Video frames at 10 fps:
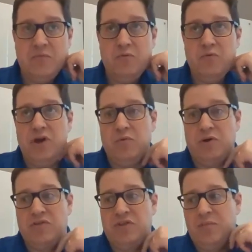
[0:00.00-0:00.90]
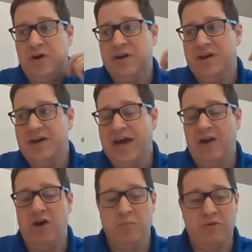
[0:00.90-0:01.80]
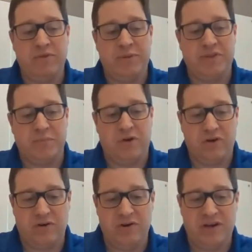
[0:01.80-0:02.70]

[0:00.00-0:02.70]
really work with them on how do I improve them as a partner,